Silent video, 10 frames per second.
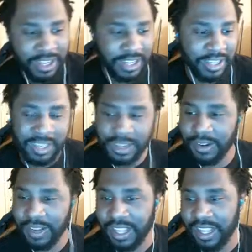Uh,
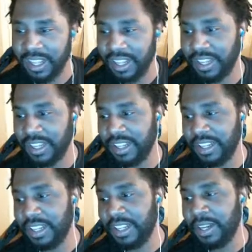okay.
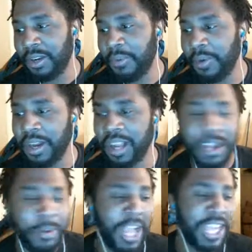We're gonna
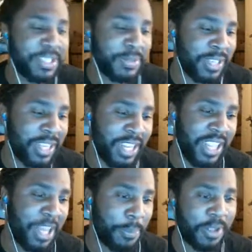we're actually we're gonna end
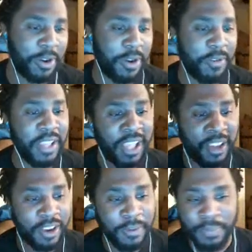this episode off
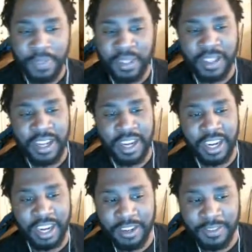here.
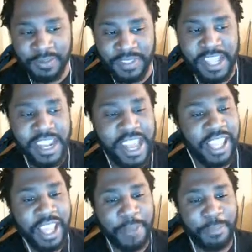Uh, in the
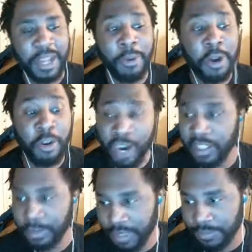next episode, I'm gonna
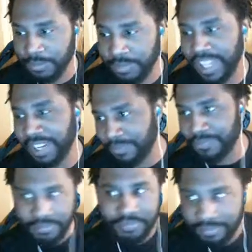grind them up like,
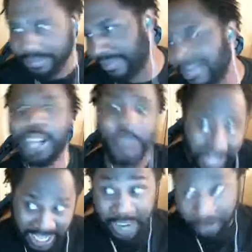like
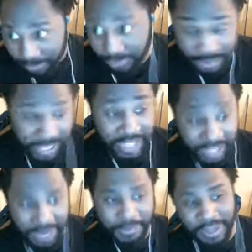right now. Okay,
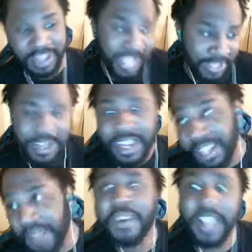like I'm finna leave,
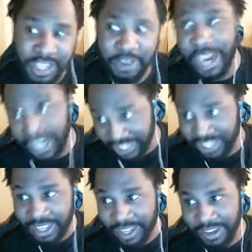they're finna get grinded.
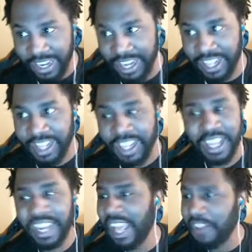Okay,
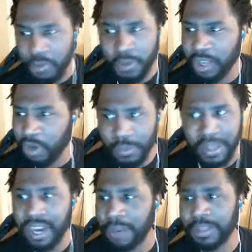and everyone is gonna
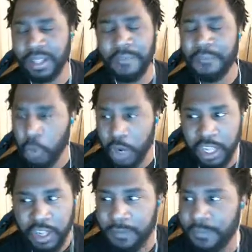be up to
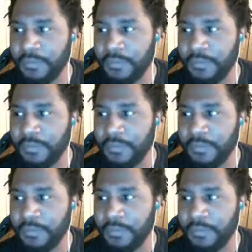forty,